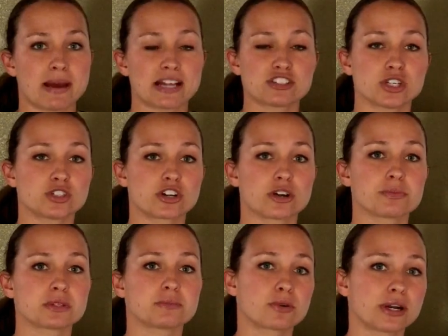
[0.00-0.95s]
matching
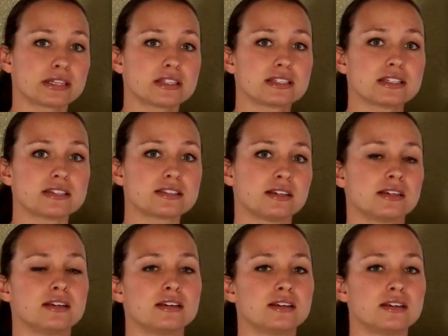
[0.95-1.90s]
terms in parentheses,
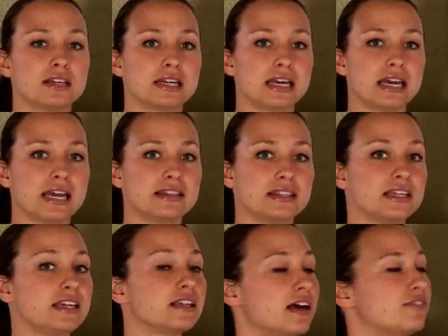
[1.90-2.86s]
and
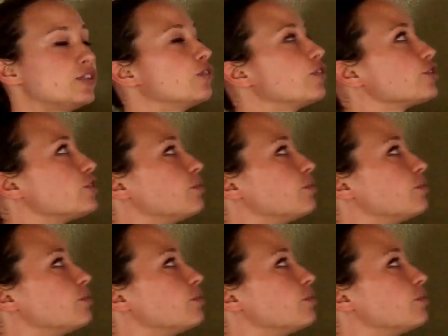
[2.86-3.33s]
the leftovers